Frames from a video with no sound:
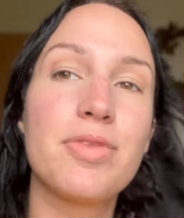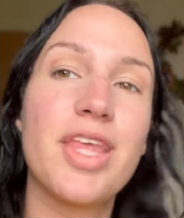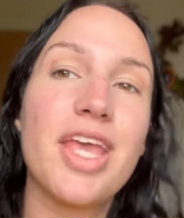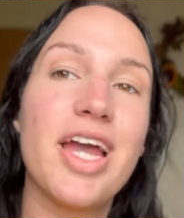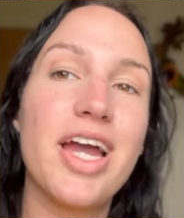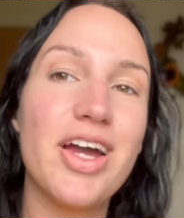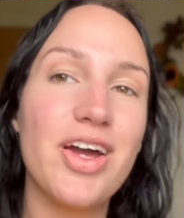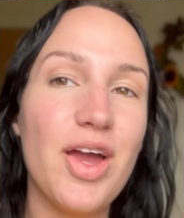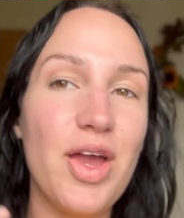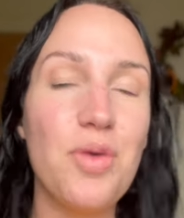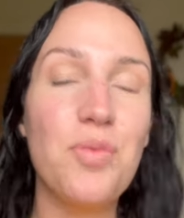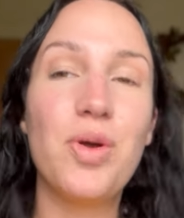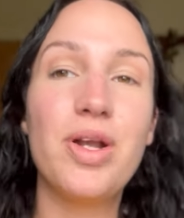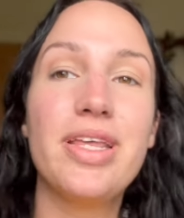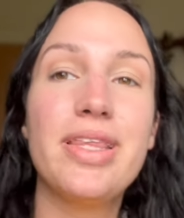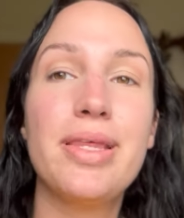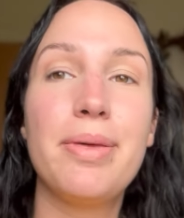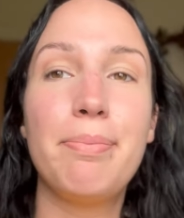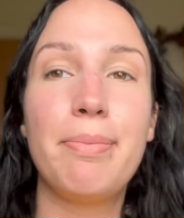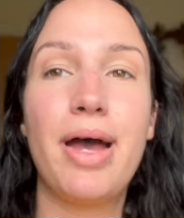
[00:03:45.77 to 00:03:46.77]
All right, one
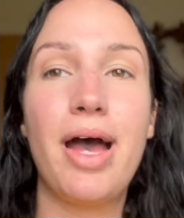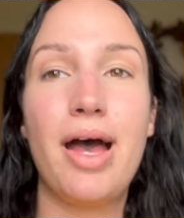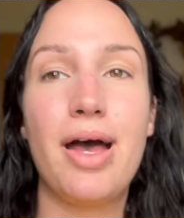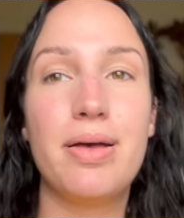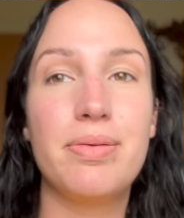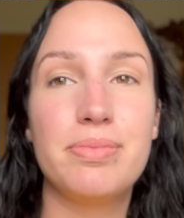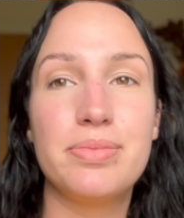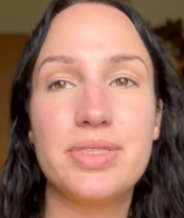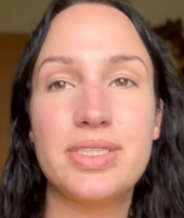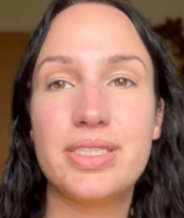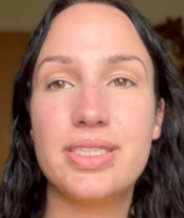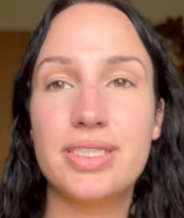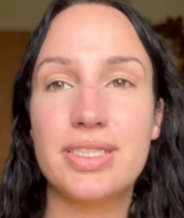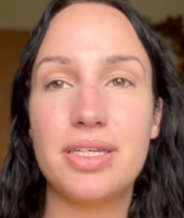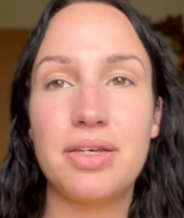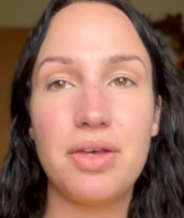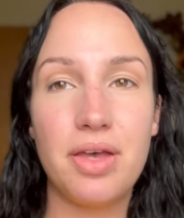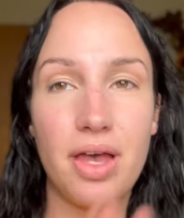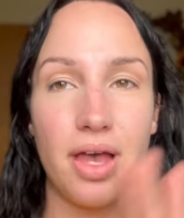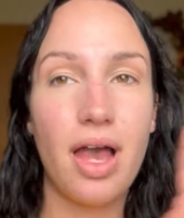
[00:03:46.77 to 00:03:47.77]
of the moms
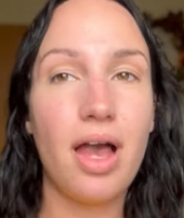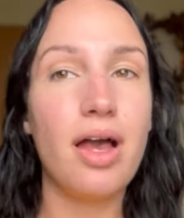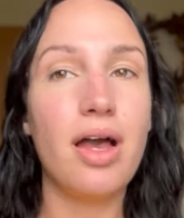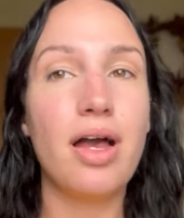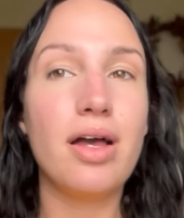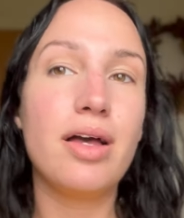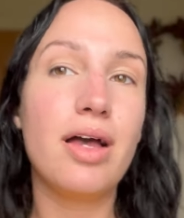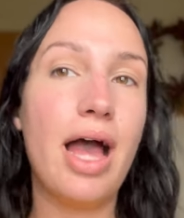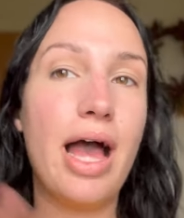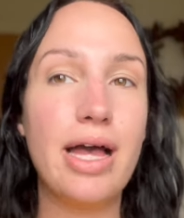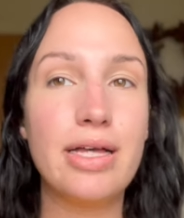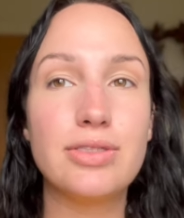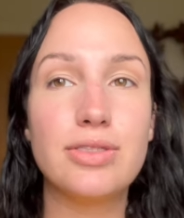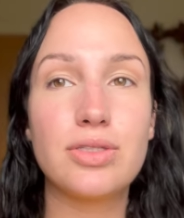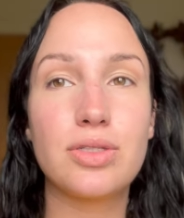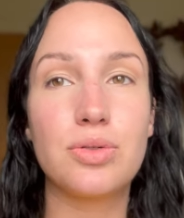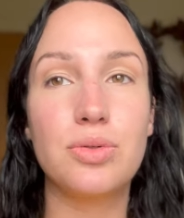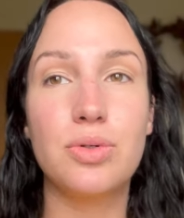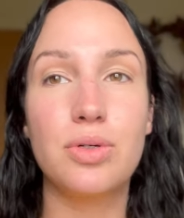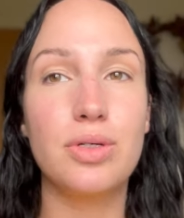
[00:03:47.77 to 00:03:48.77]
at
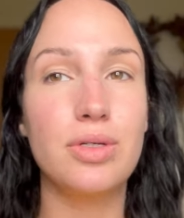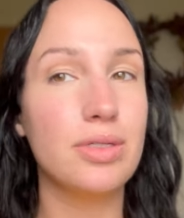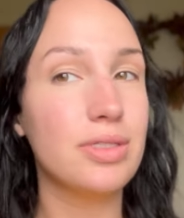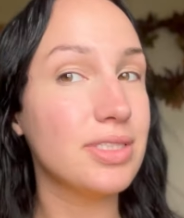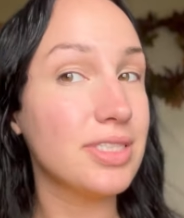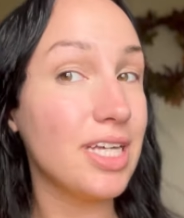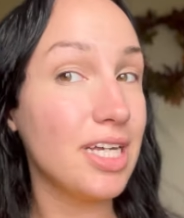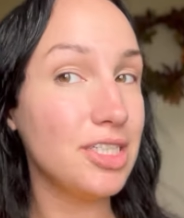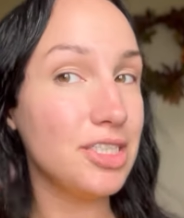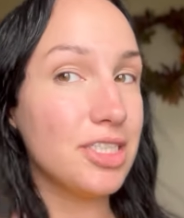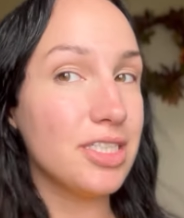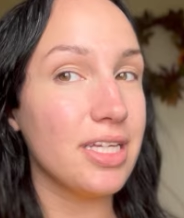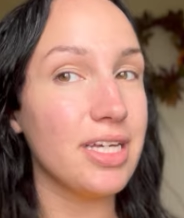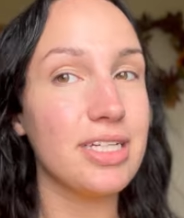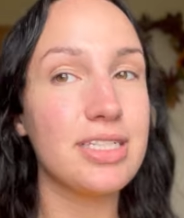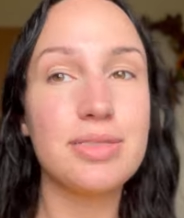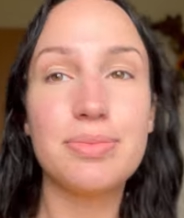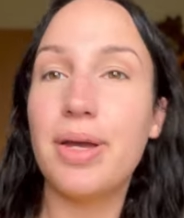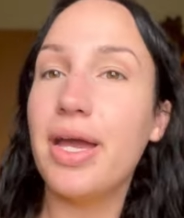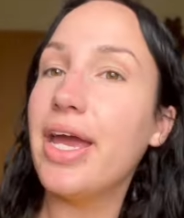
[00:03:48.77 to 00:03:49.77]
school said she
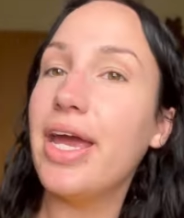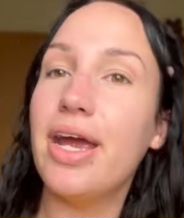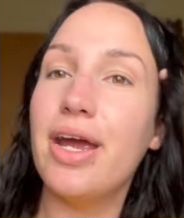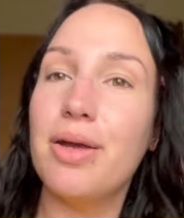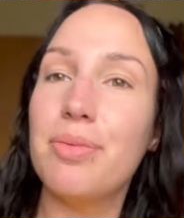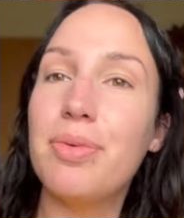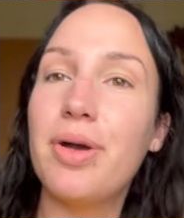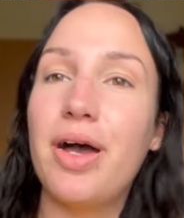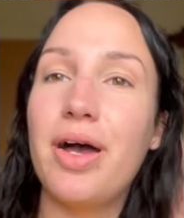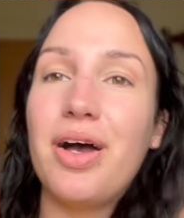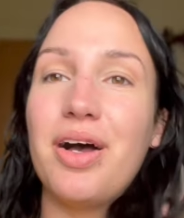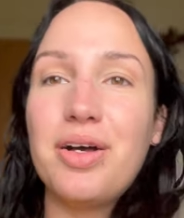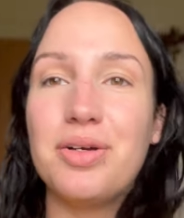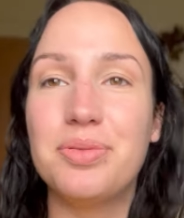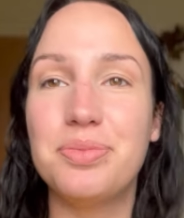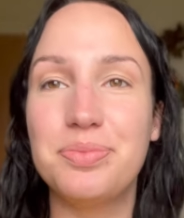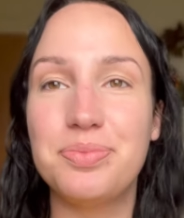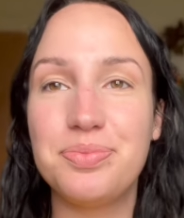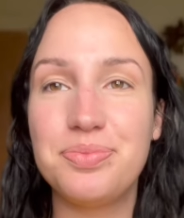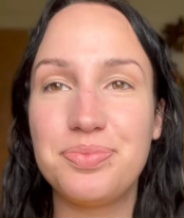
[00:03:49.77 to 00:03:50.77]
likes my hair, but
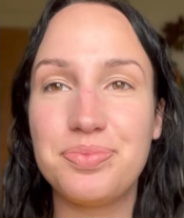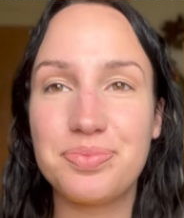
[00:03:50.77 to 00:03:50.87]
um,